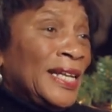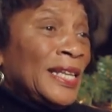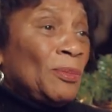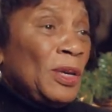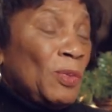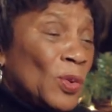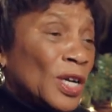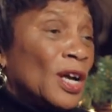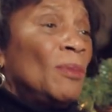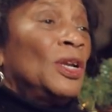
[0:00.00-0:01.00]
that people will
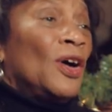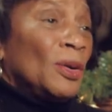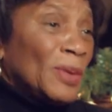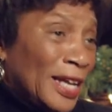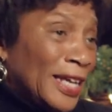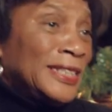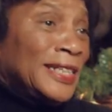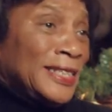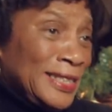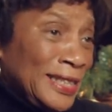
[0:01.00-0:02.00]
come along behind
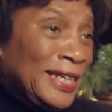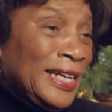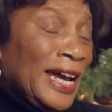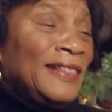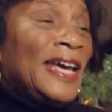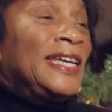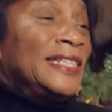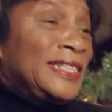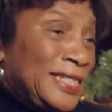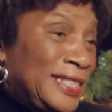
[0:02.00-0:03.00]
us and they
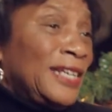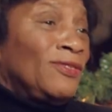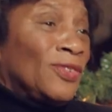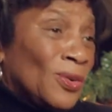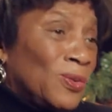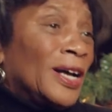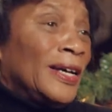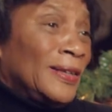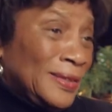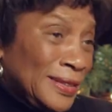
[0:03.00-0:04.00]
get to sit for a
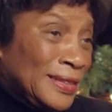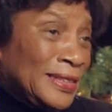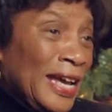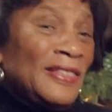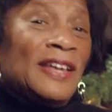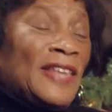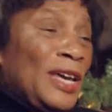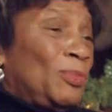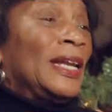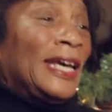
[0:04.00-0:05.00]
while and then
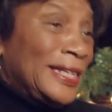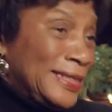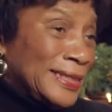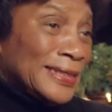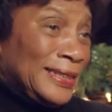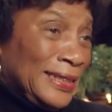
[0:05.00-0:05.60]
they plant.